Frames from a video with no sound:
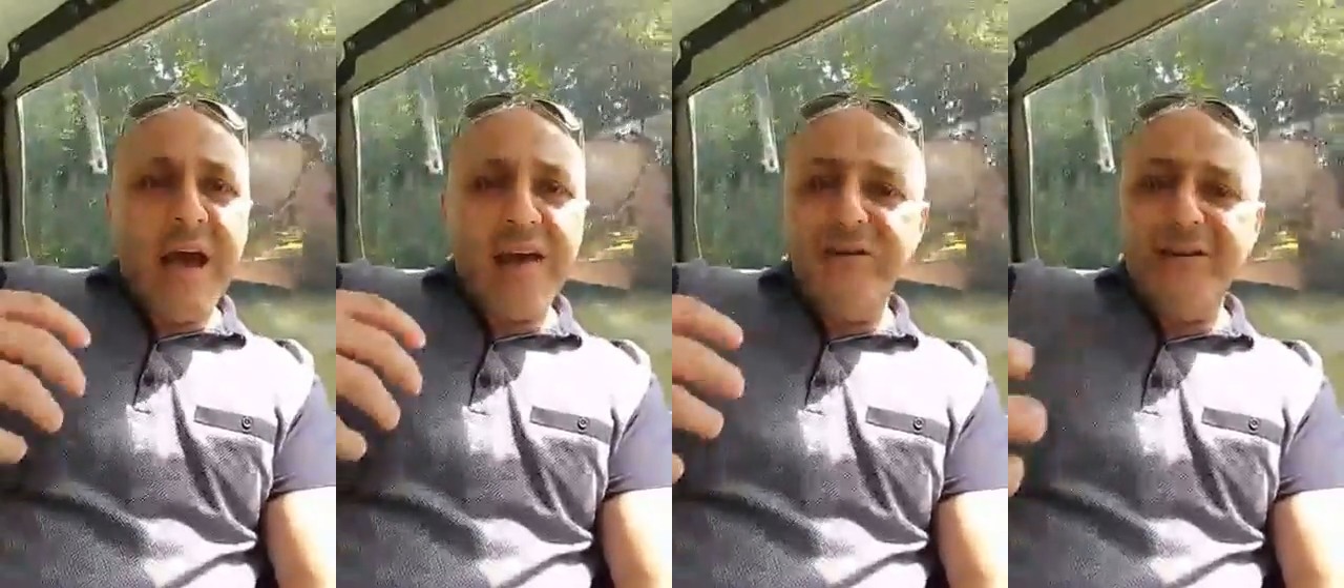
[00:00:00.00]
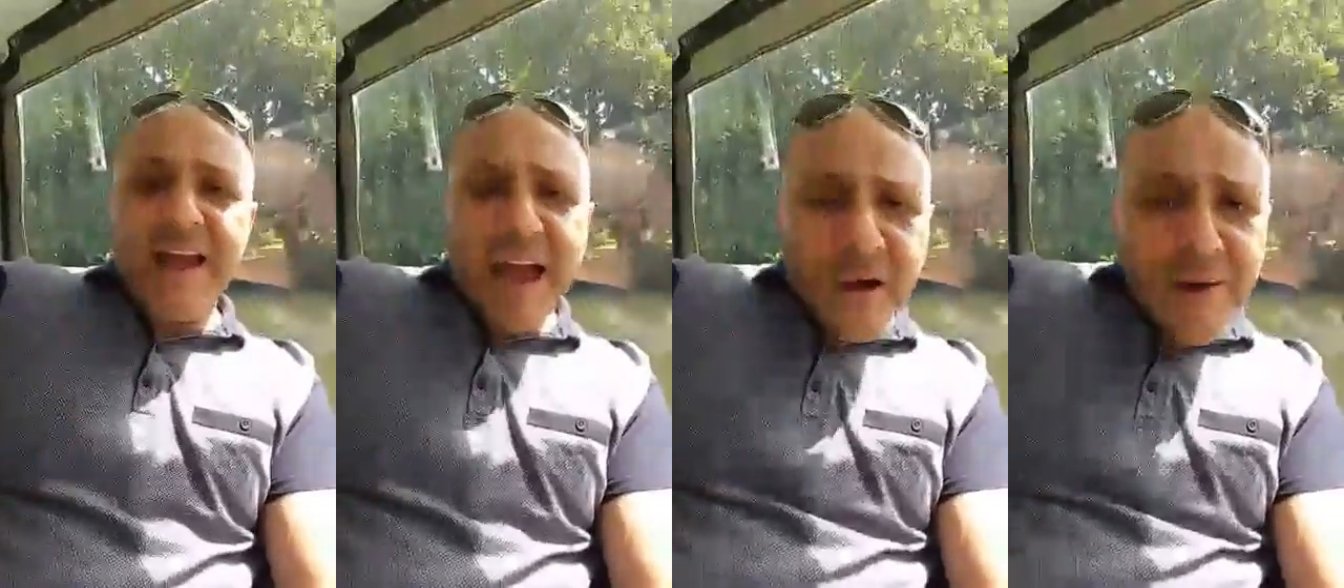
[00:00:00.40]
And you say,
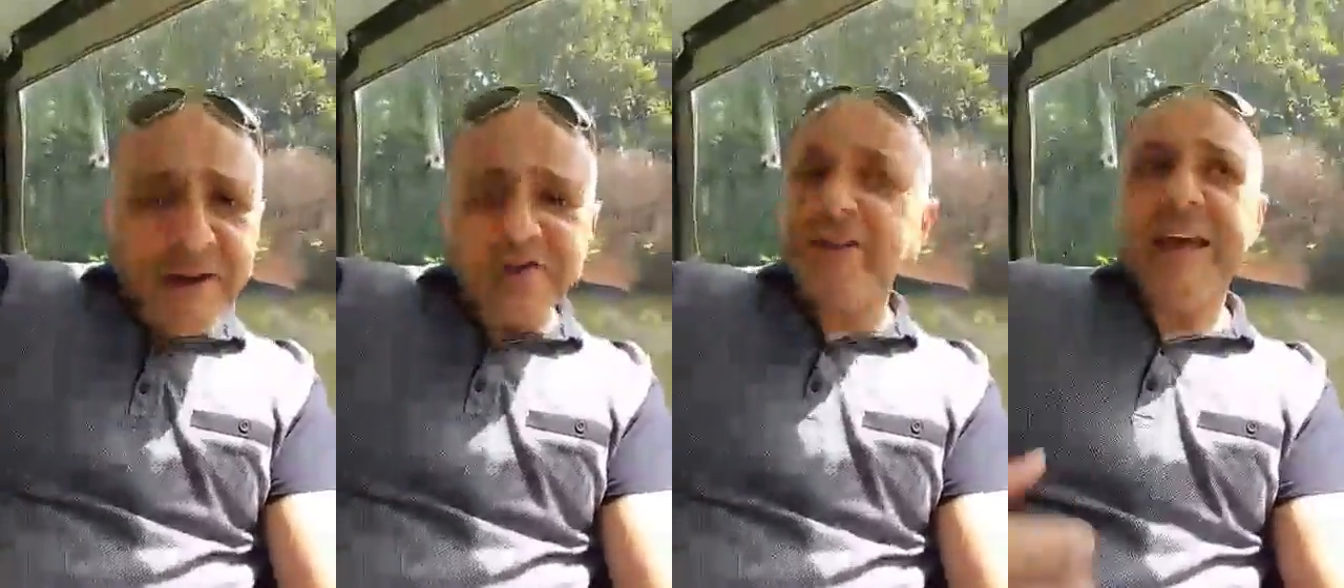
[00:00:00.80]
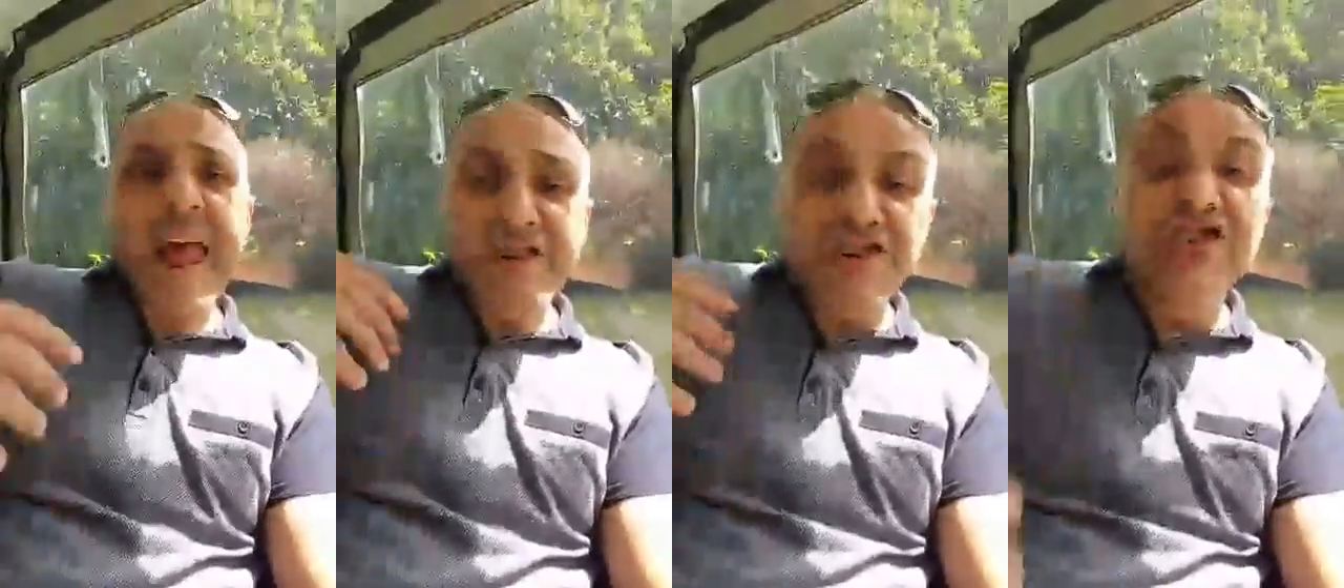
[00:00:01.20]
how much? I say,
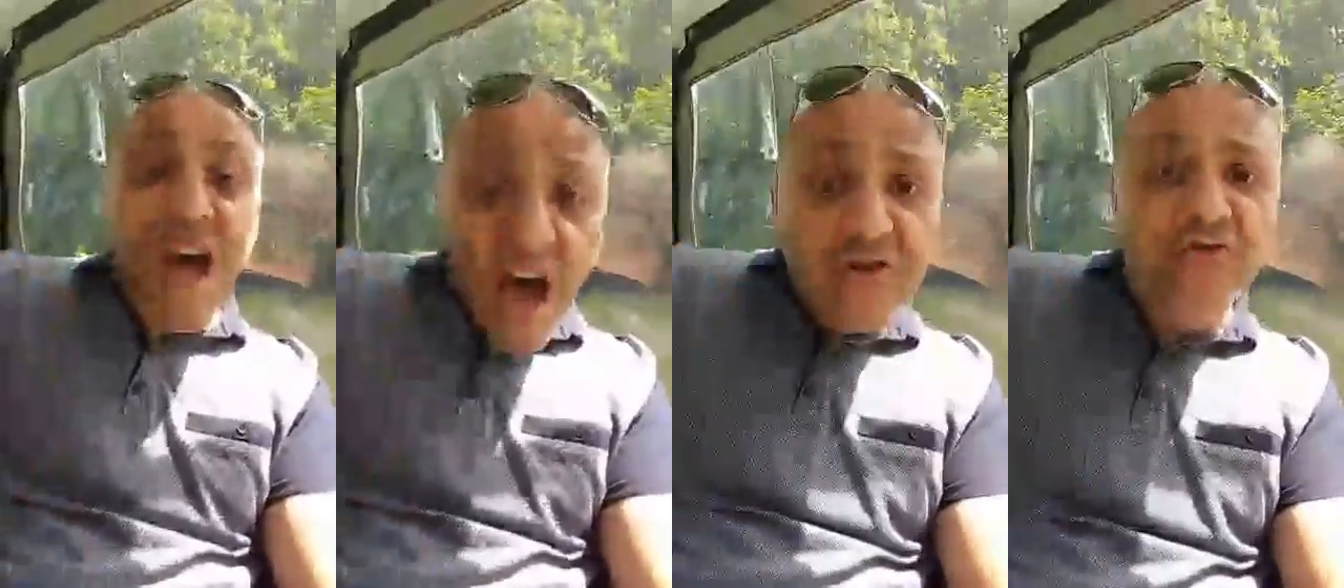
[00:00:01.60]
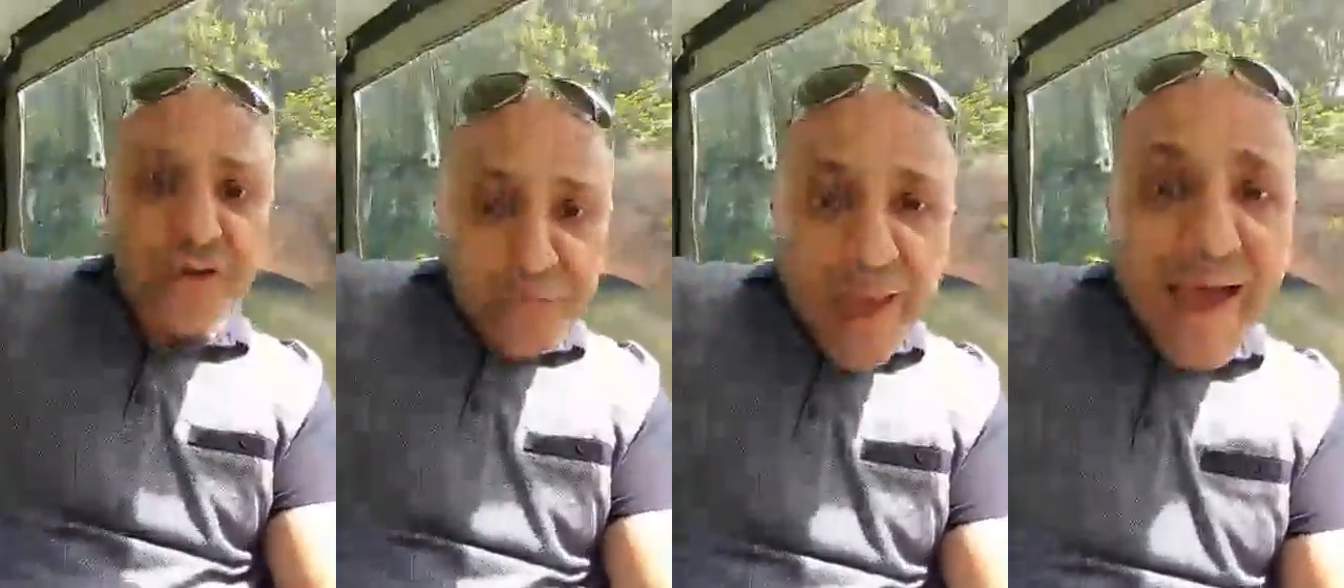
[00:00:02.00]
just
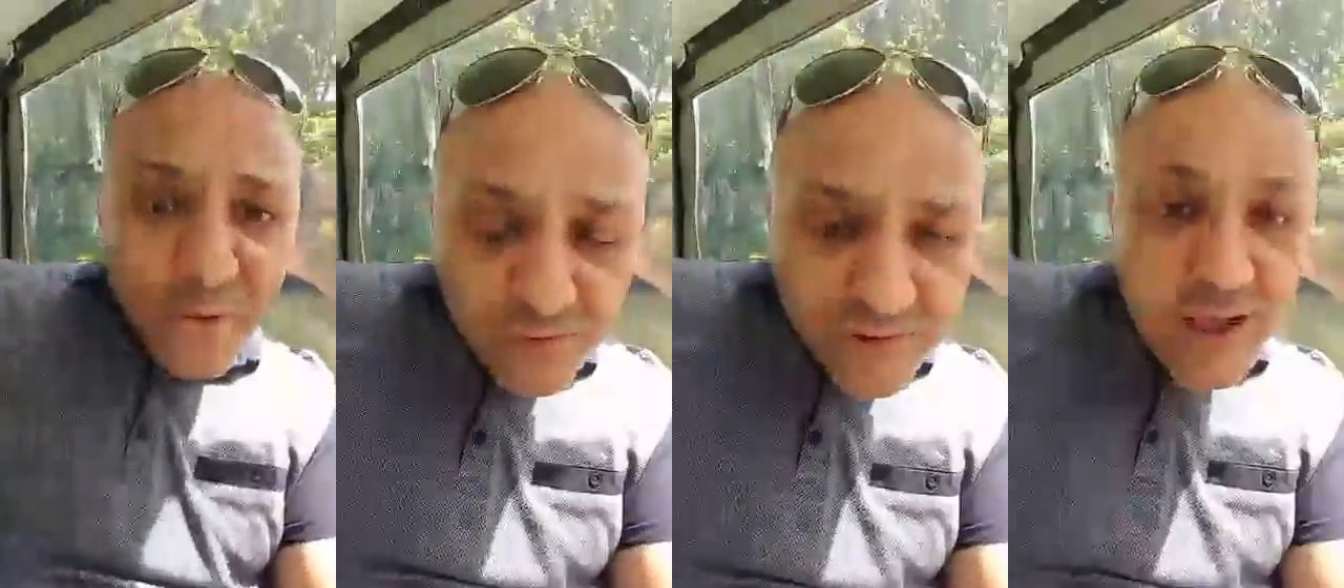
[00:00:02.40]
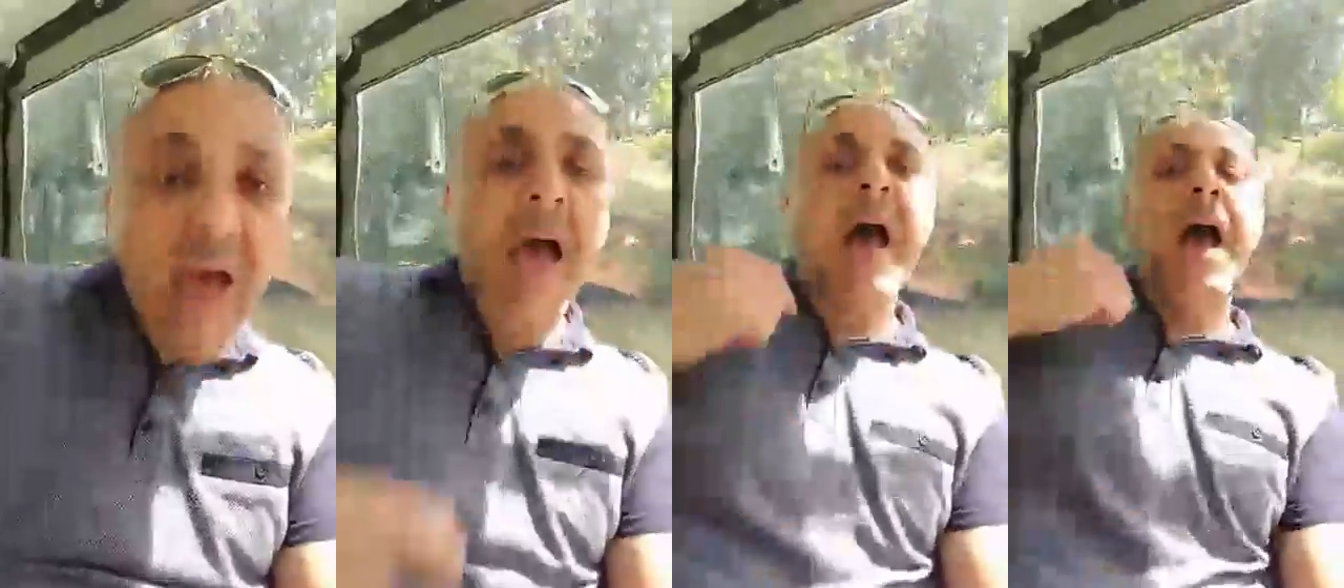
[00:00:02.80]
£100,
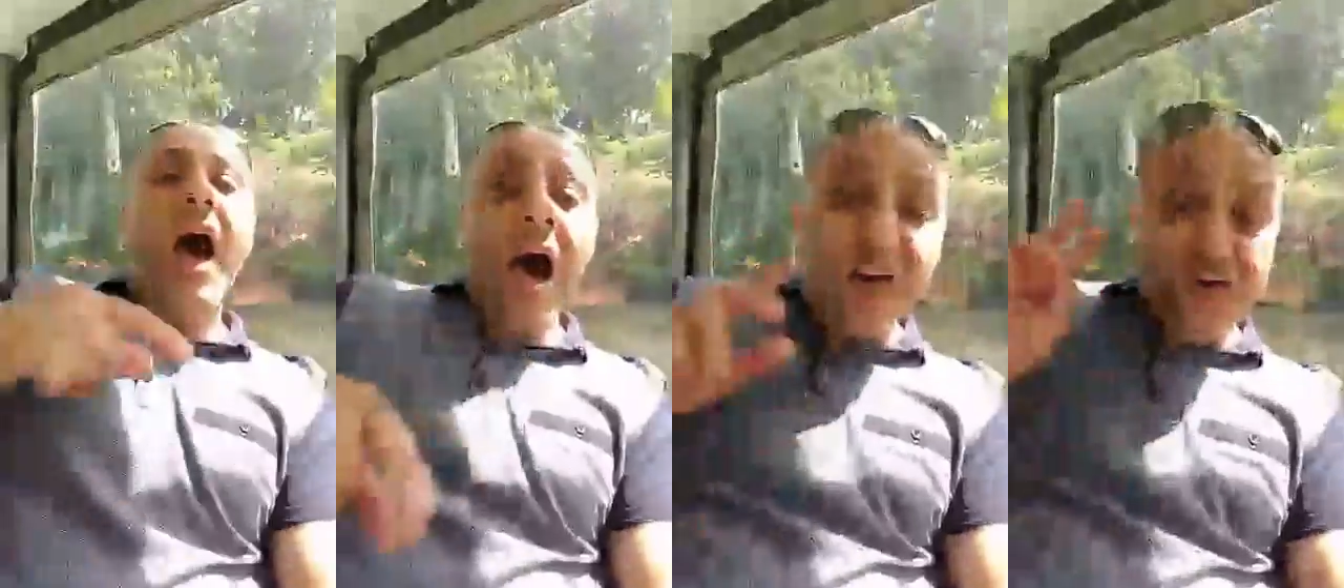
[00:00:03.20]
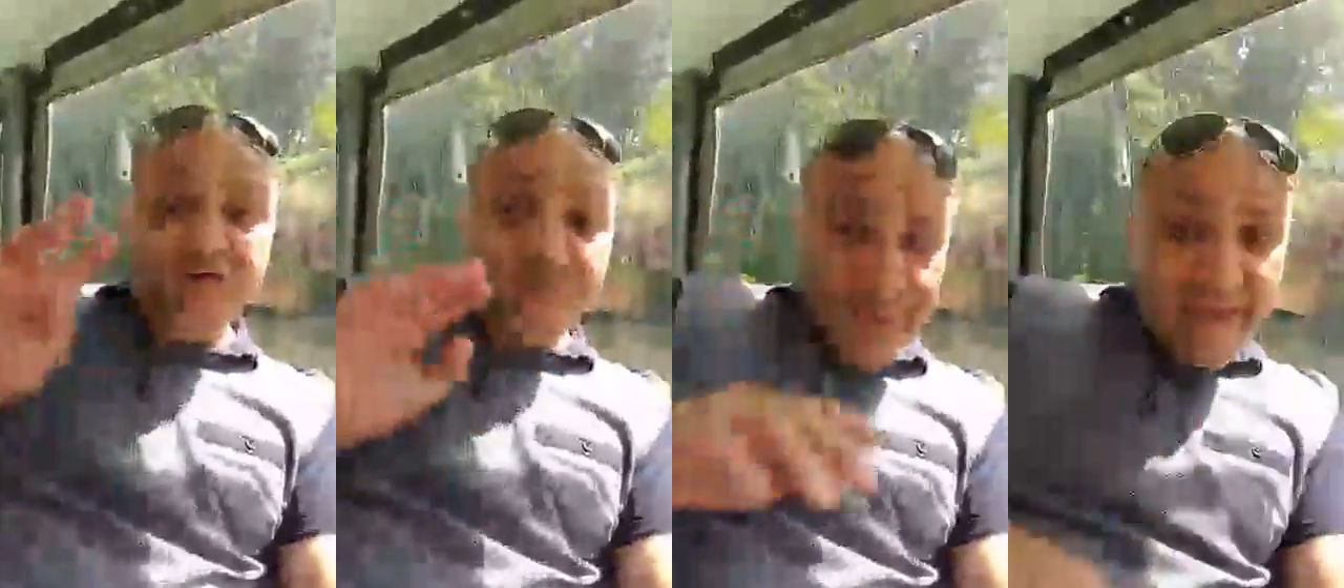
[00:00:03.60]

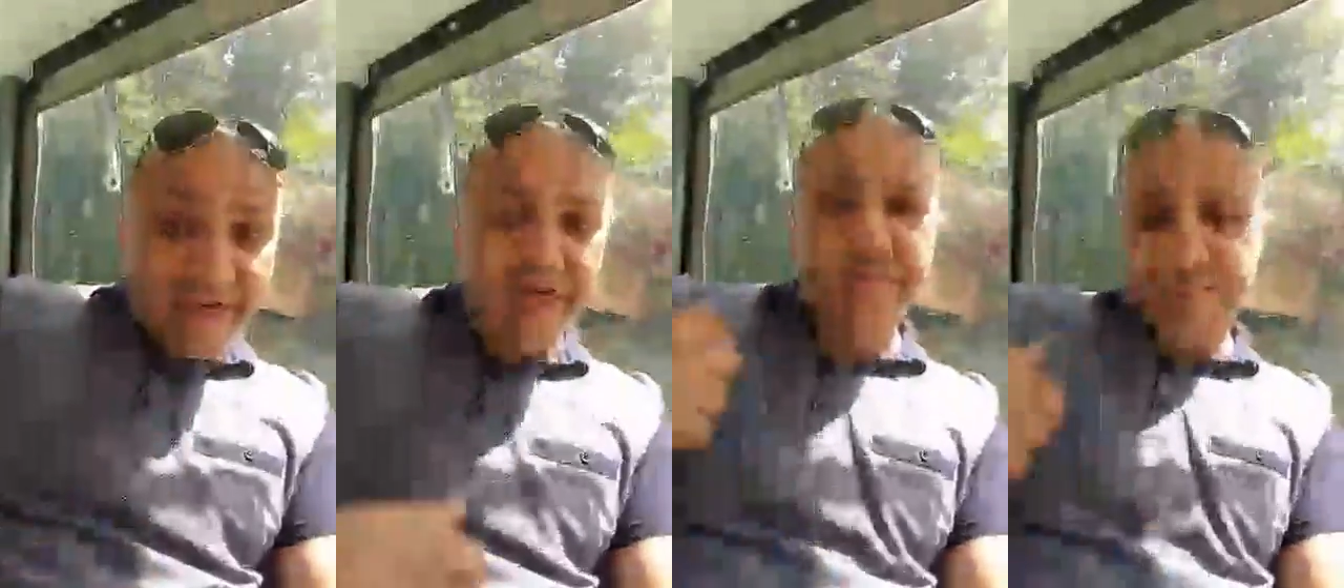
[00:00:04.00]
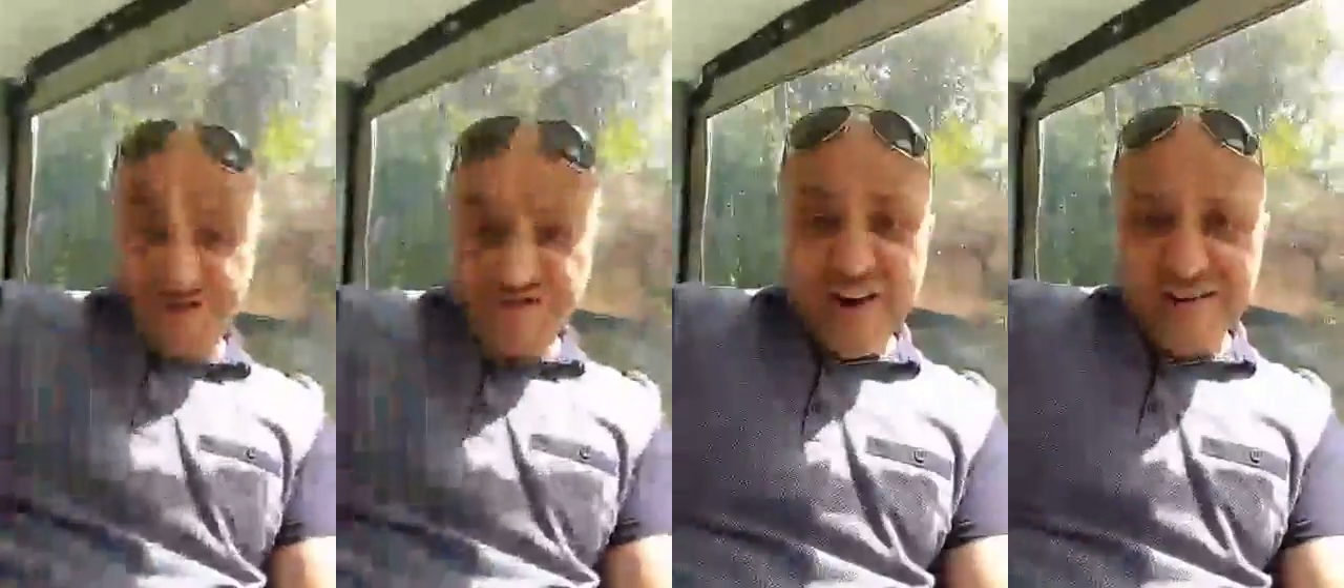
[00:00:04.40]
£100 for
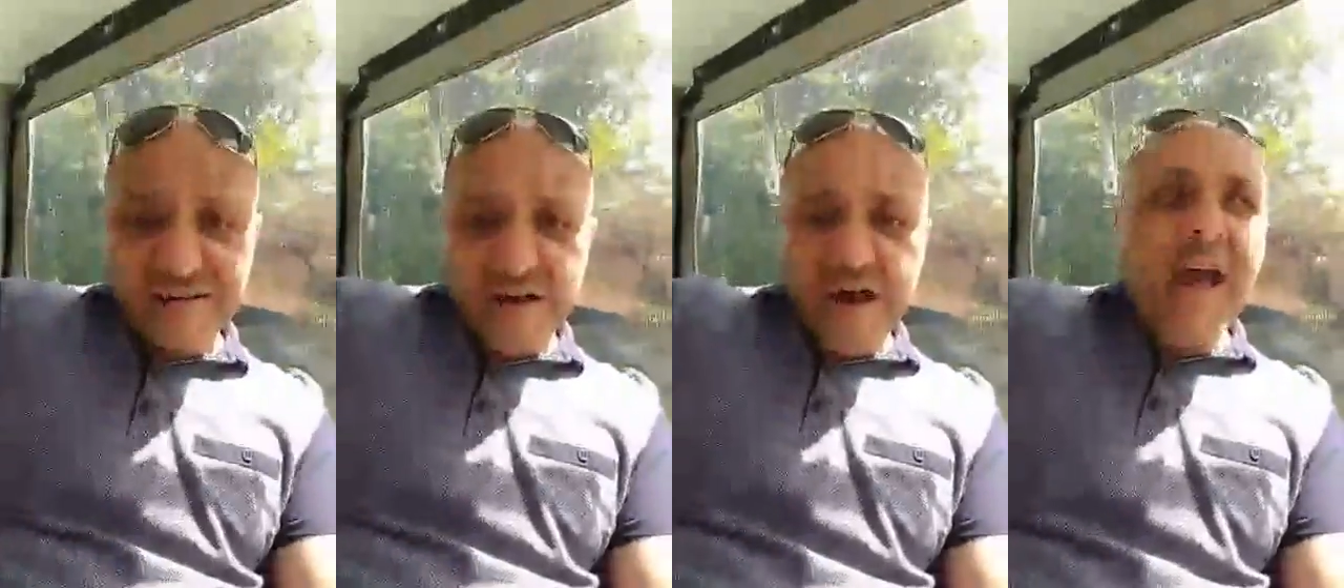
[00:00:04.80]
this dress.